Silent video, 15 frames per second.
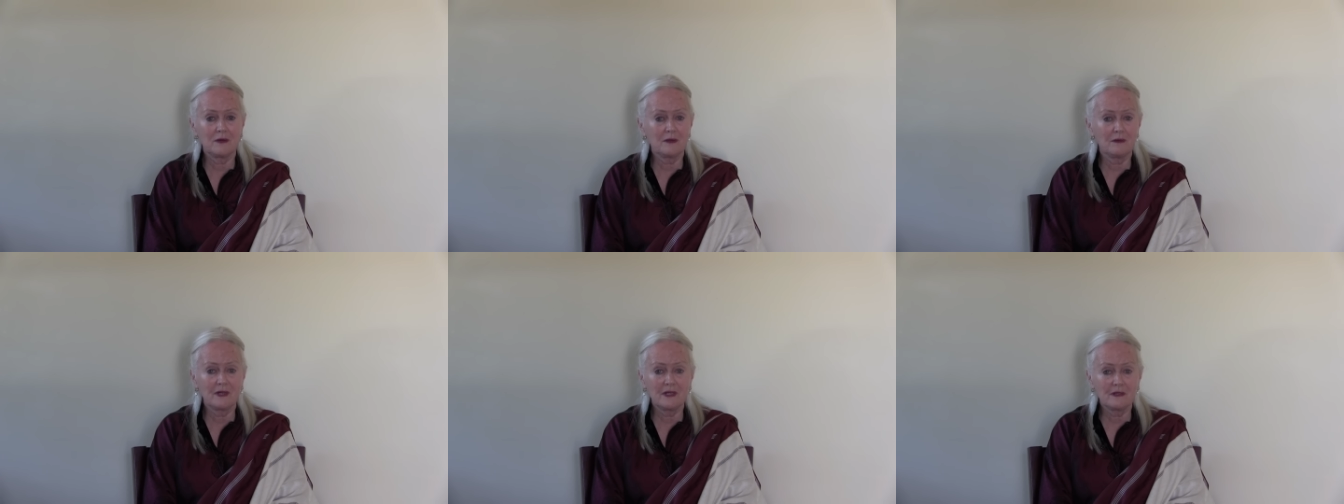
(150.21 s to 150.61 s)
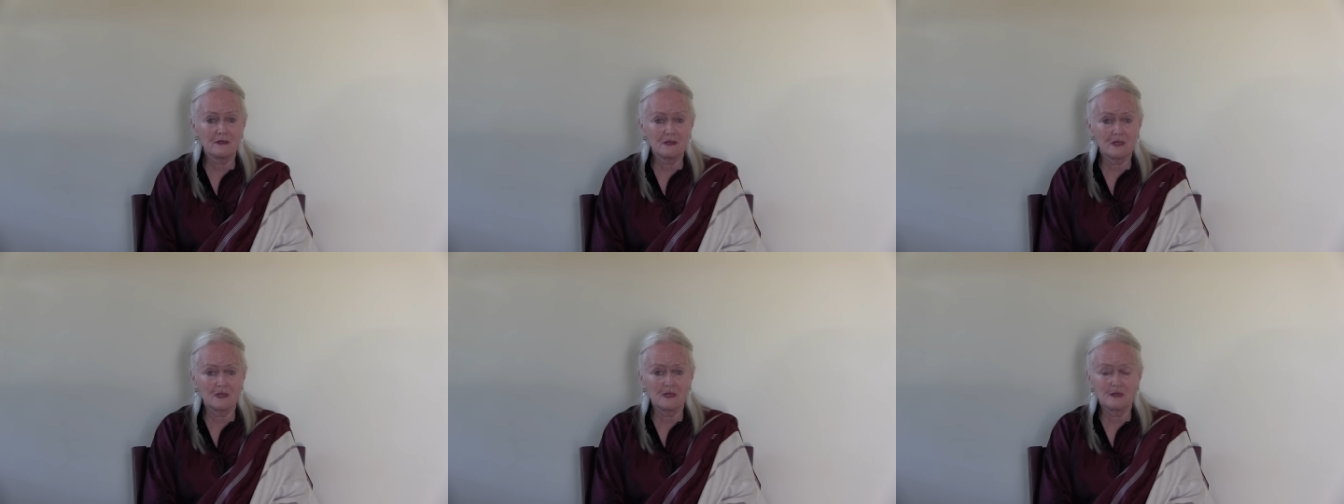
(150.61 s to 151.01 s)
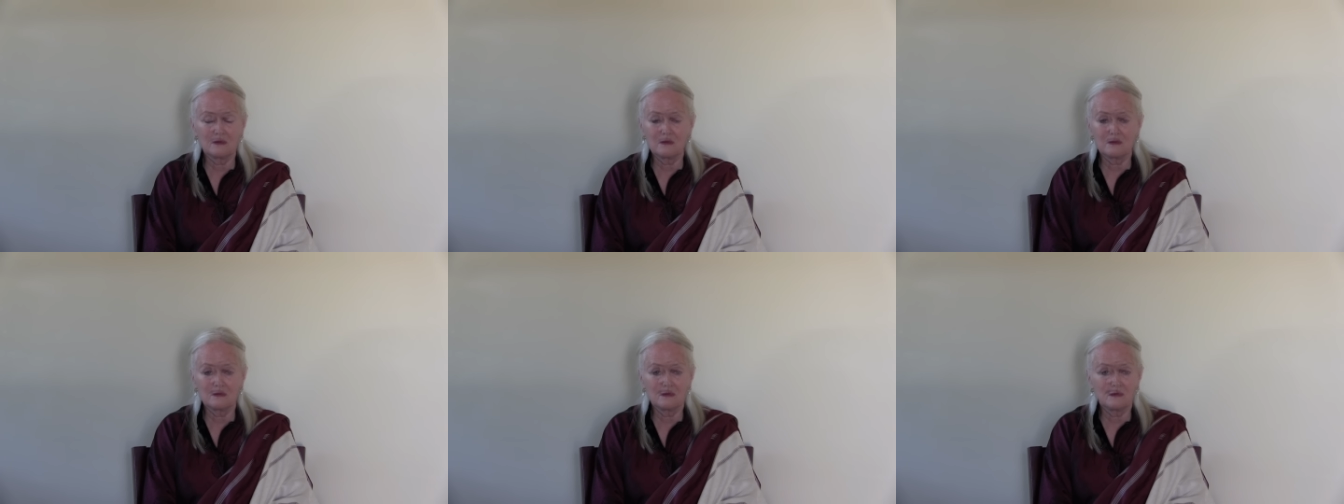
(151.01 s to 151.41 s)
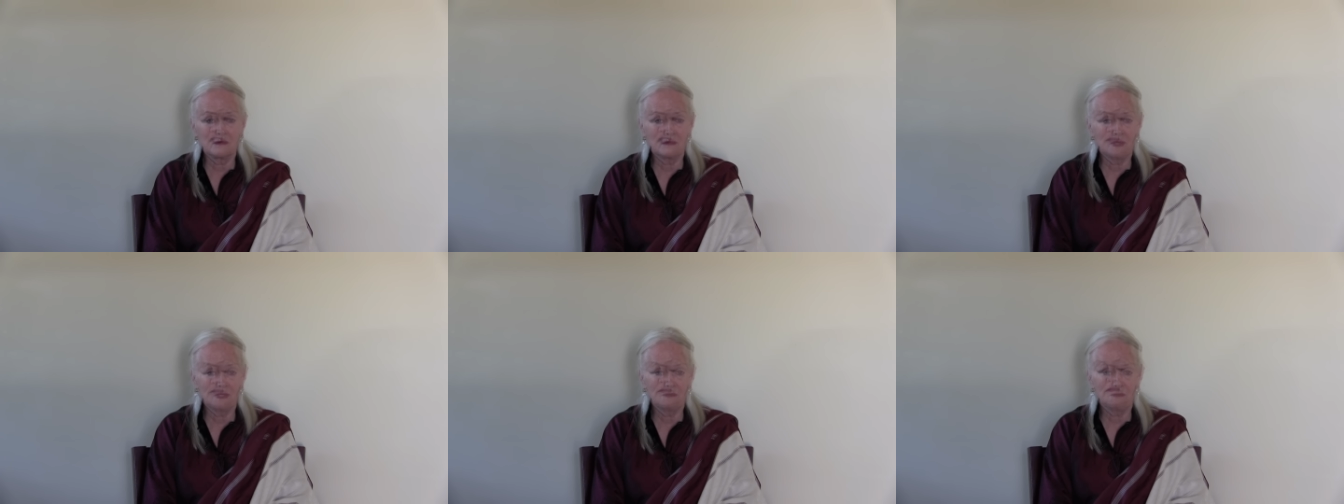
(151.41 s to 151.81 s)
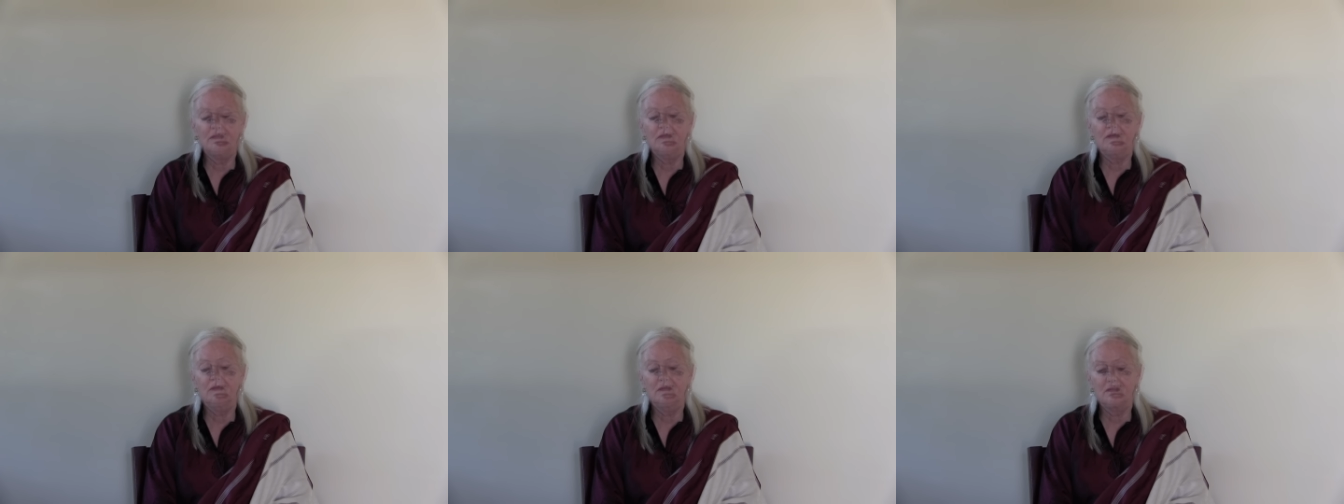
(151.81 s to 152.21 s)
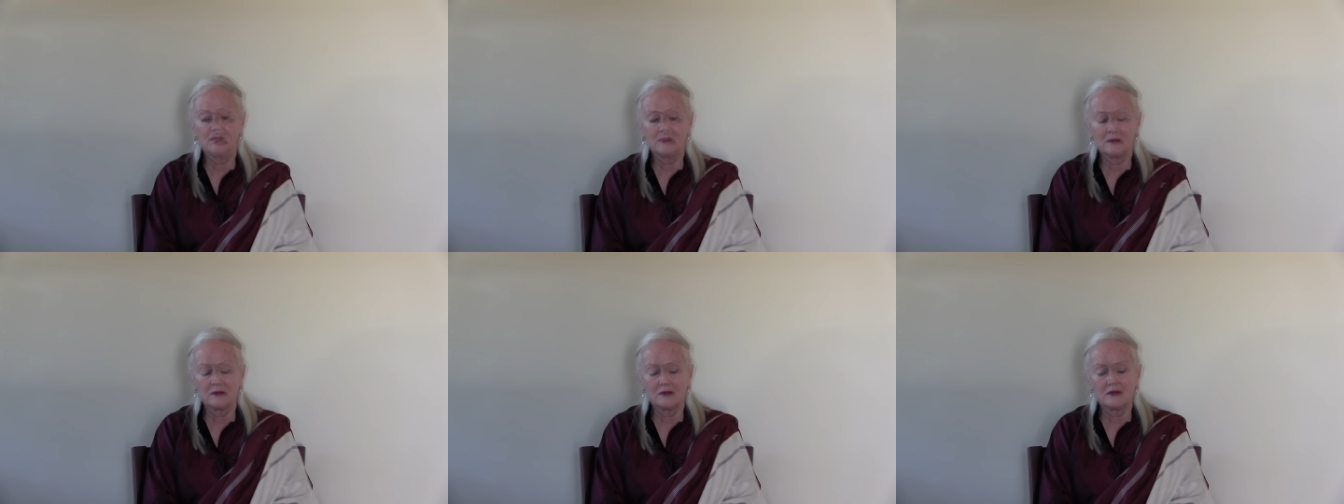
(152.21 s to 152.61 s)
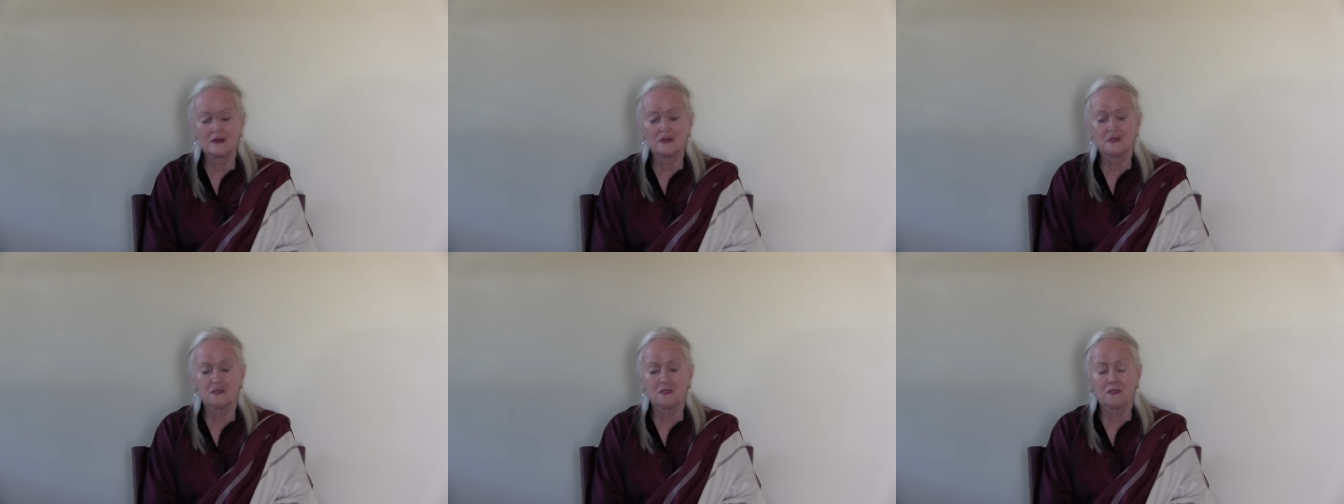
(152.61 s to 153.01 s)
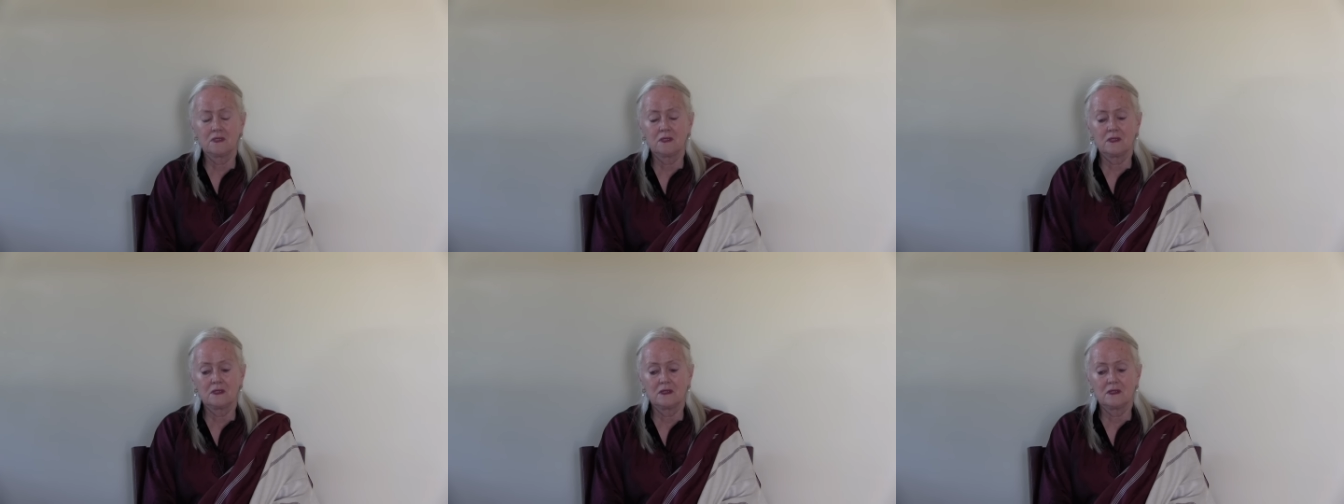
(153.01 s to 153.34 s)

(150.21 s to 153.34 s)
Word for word: Well, what is it, and, and what, what's here for us